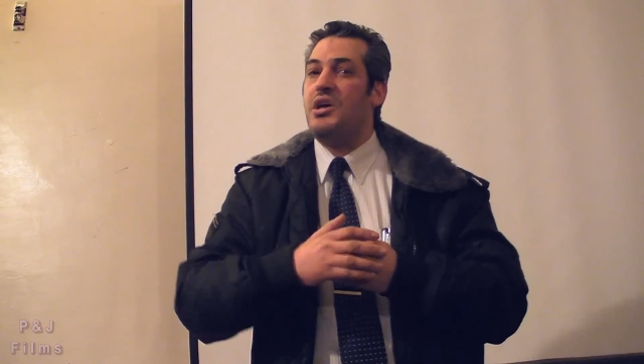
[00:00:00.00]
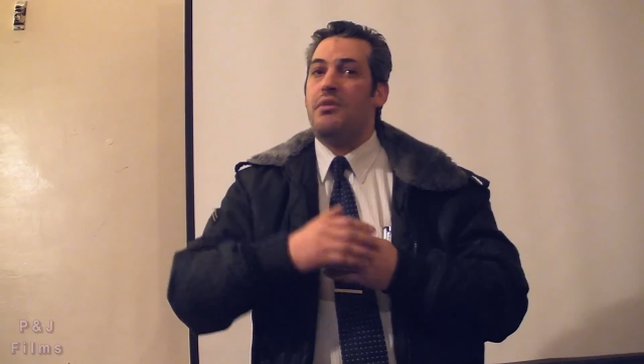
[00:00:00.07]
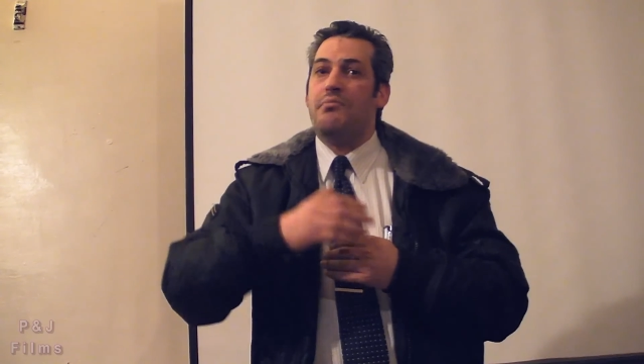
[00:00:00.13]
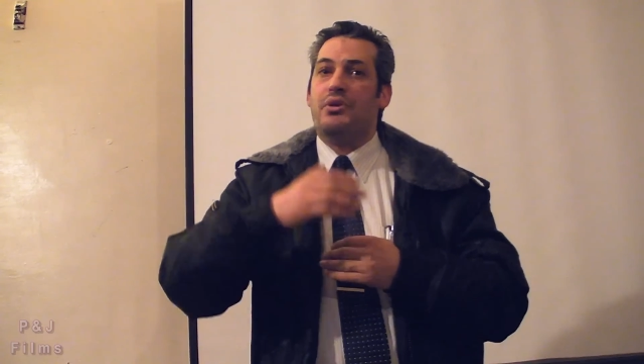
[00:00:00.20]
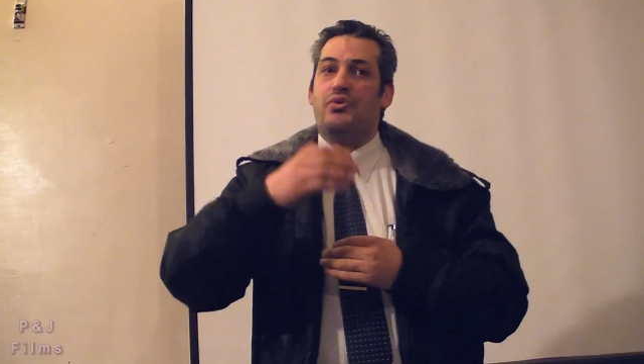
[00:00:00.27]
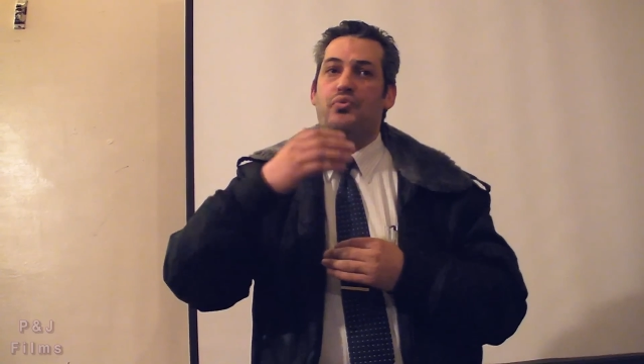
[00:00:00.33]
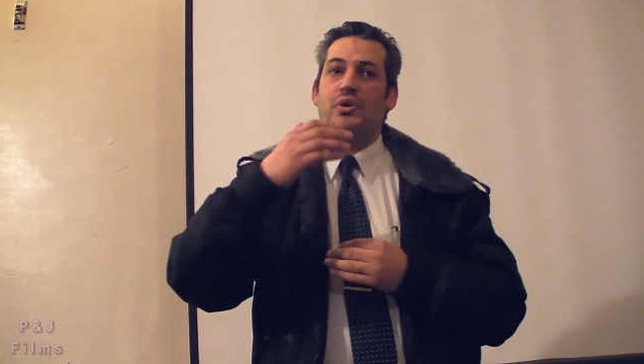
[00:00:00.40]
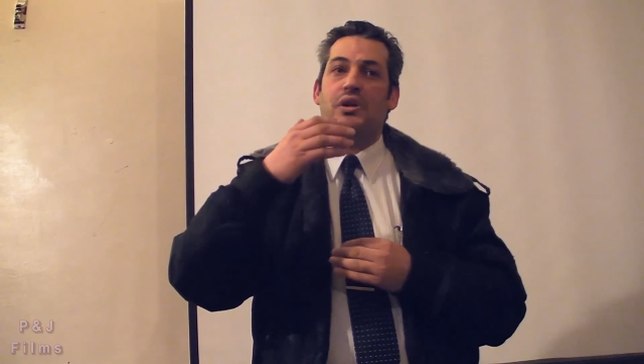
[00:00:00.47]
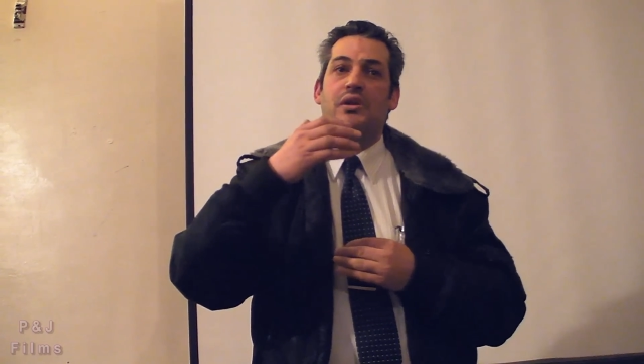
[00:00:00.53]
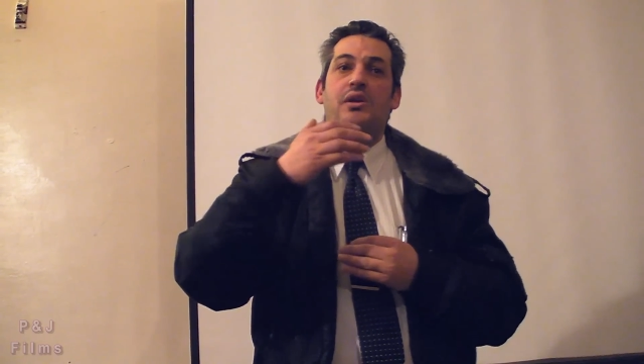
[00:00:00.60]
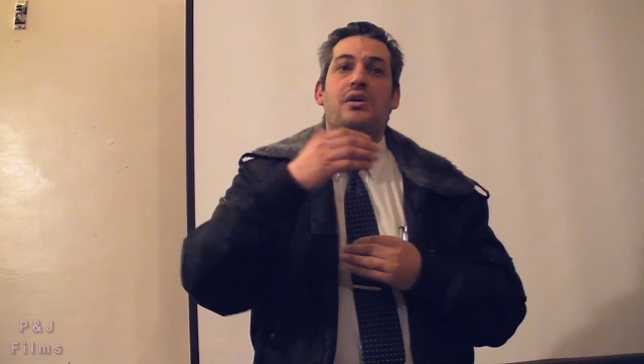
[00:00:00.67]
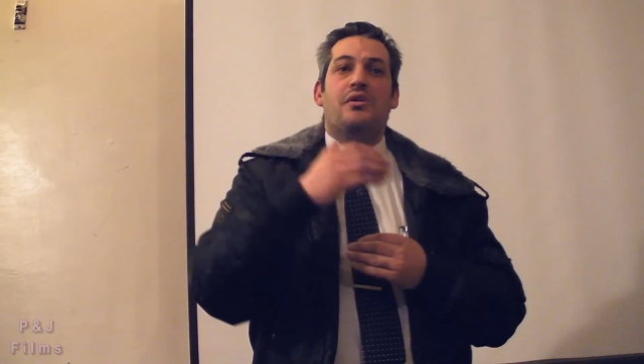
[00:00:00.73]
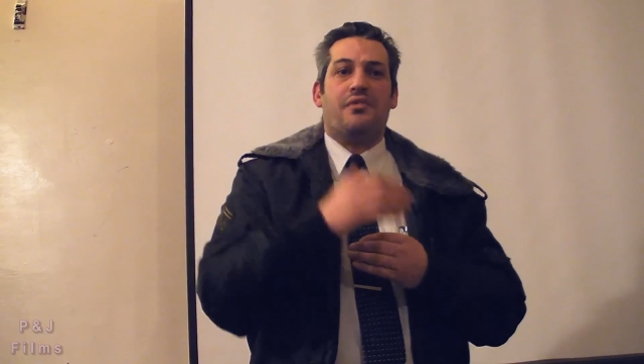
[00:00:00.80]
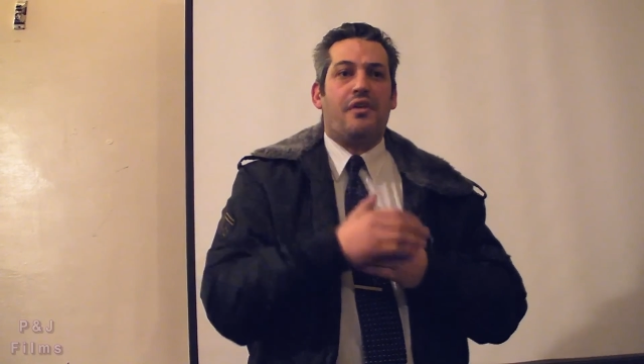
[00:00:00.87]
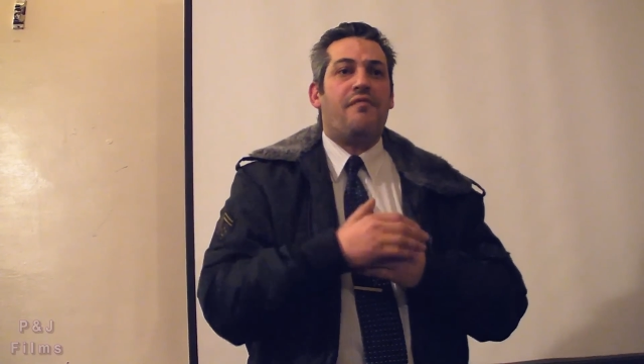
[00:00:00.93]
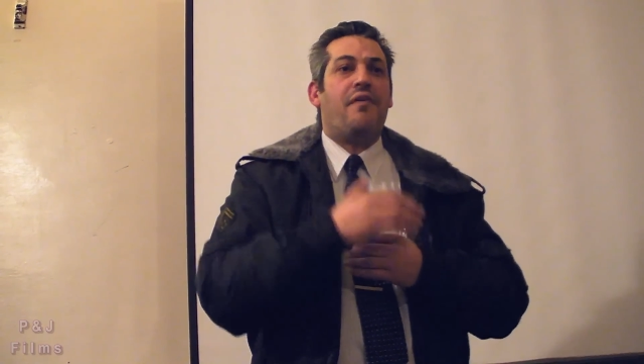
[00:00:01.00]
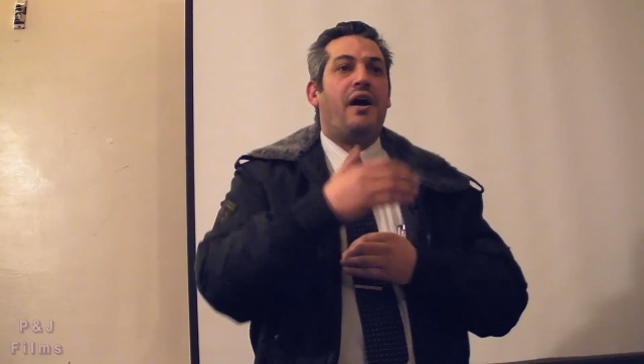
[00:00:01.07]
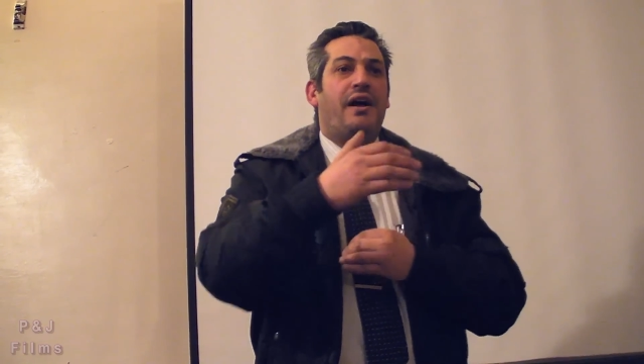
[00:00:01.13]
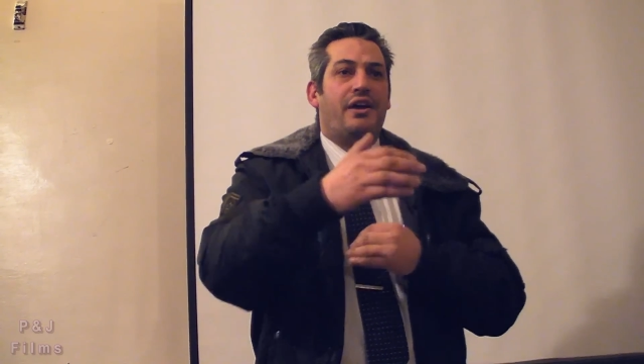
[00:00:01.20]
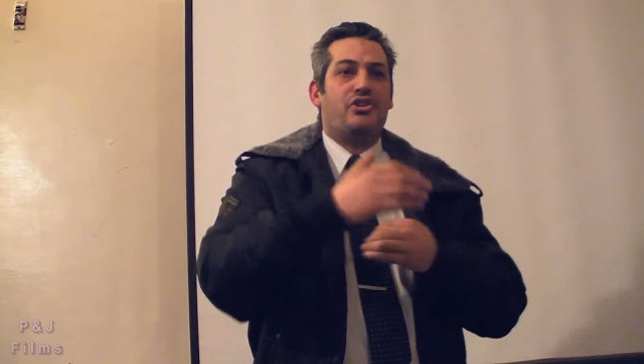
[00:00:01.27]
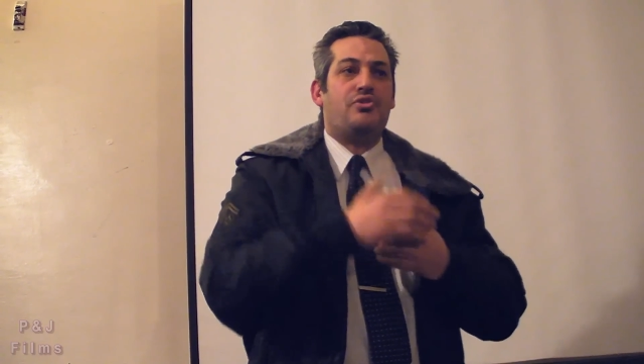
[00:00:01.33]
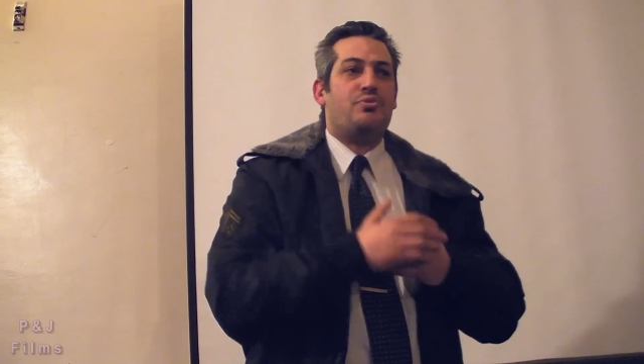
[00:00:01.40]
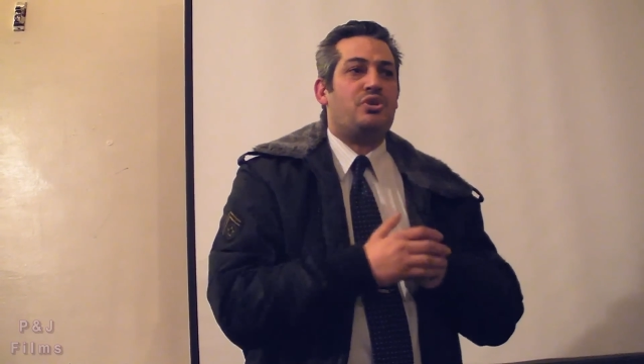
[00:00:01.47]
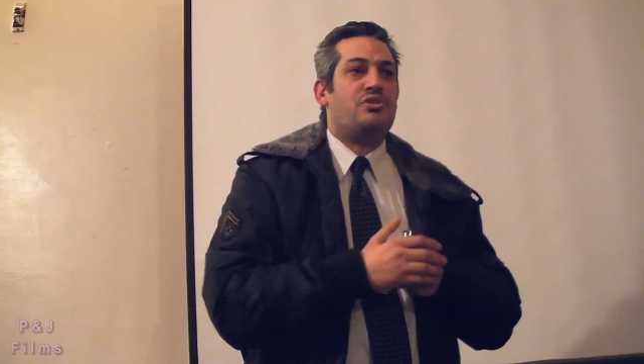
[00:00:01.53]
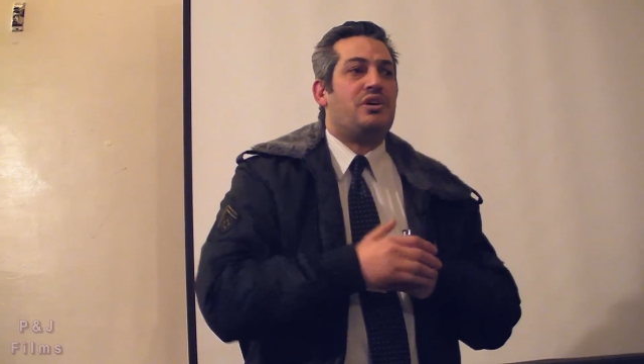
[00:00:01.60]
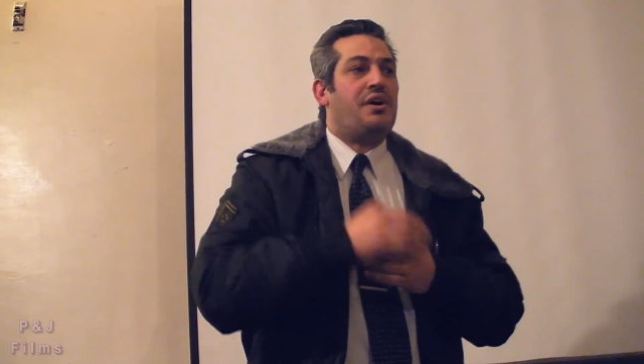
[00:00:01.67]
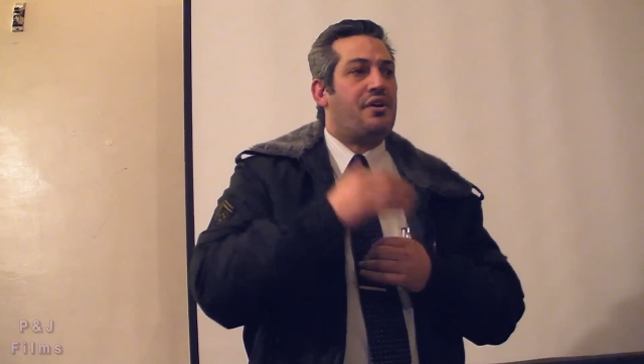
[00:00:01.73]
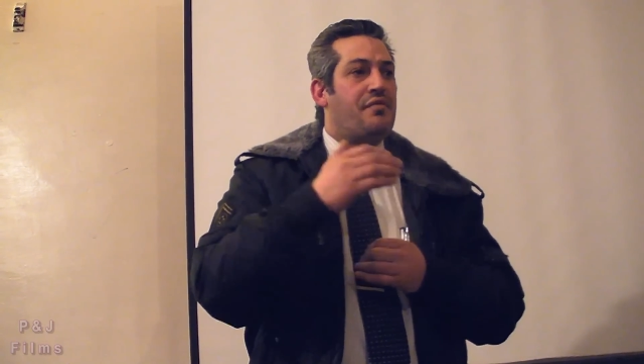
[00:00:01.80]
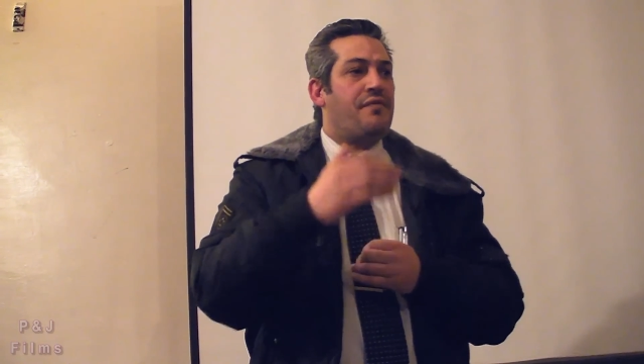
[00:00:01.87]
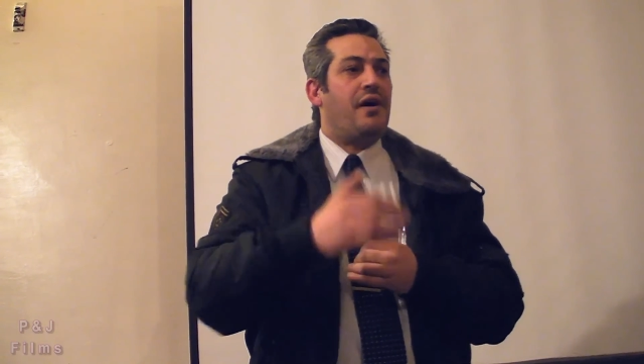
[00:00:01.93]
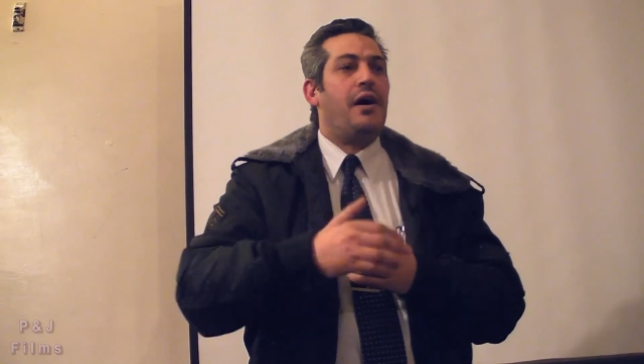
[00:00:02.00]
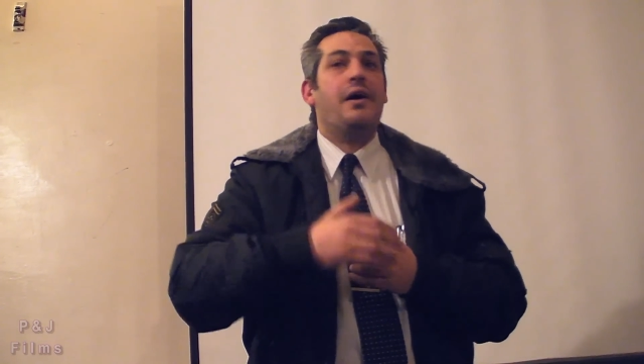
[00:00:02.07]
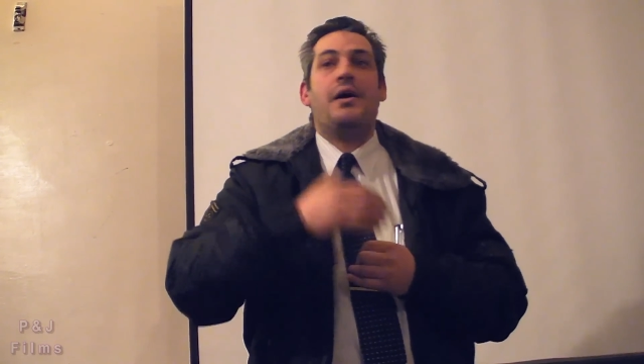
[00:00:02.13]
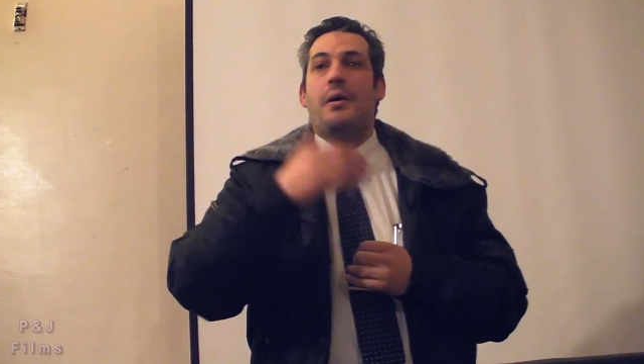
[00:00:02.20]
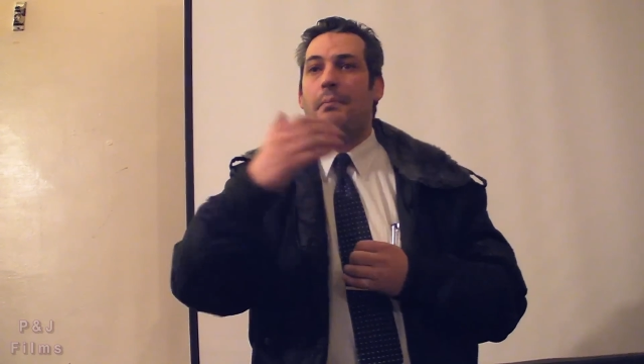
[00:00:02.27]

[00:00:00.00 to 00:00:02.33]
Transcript: between Rafah Egyptian and Rafah